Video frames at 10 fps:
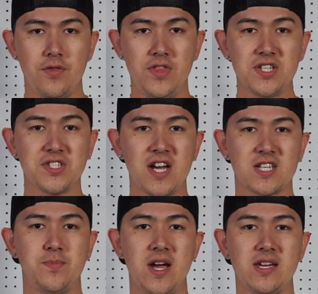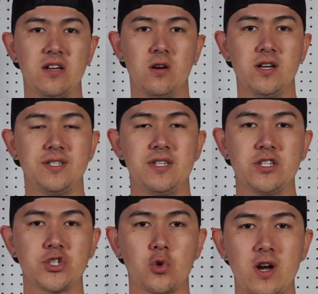This next bait here is the
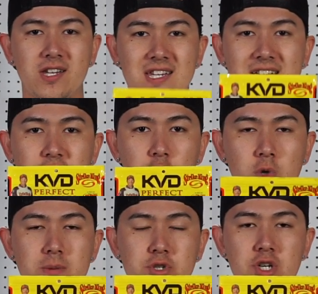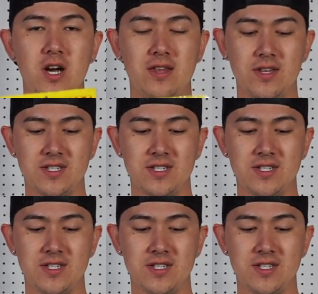Strike King Dream Shot.